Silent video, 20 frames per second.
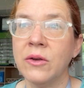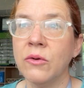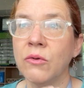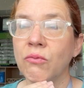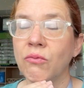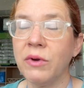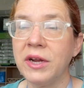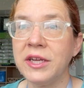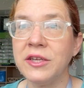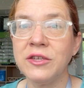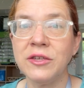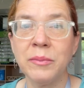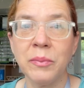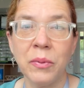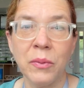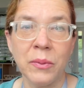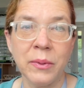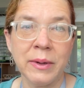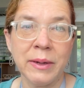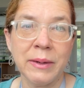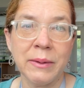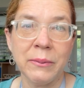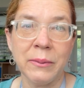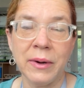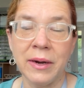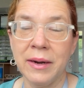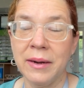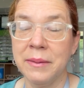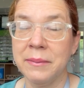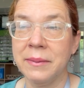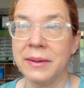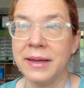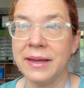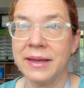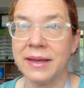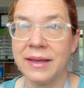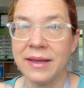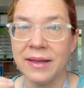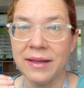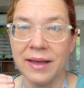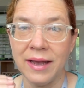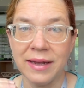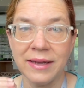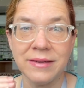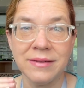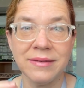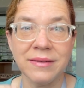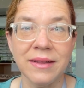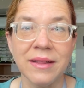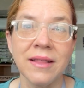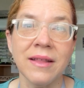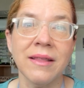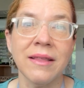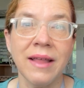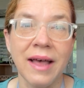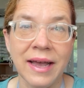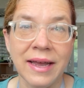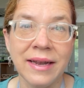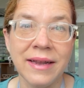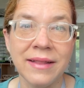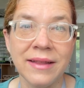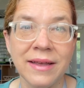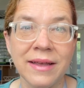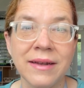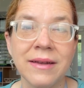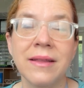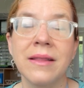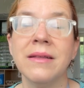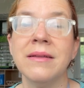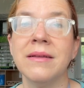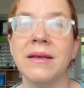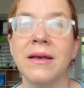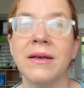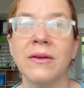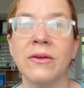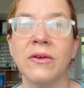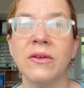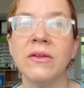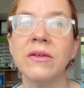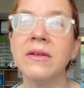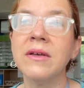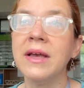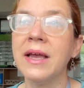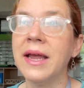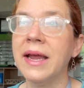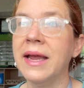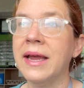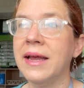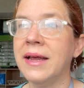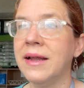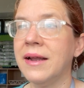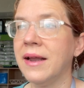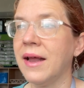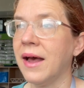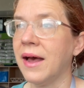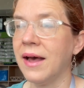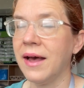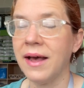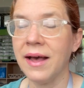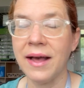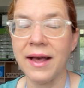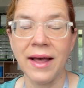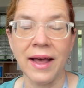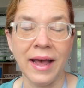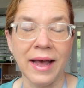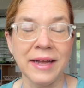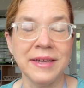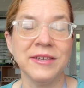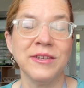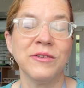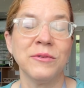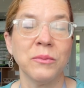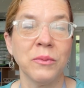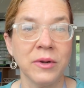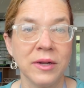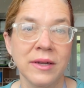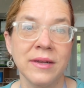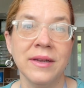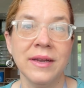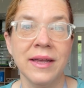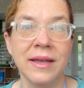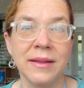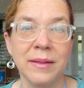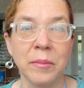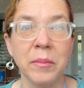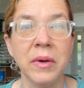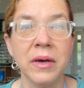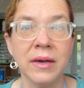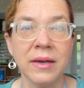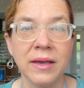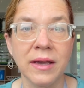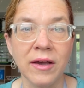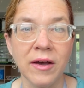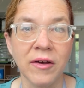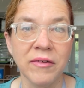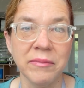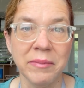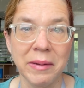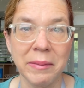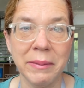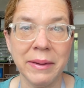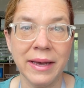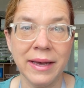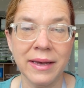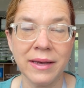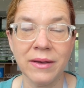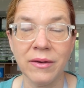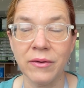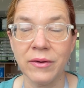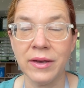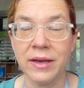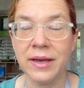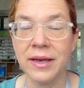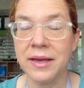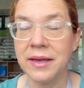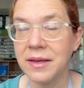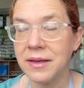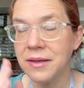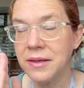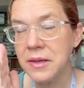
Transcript: reached a point where I'm like, I can see the light at the end of the tunnel and I just wanted to get the monkey off my back, okay?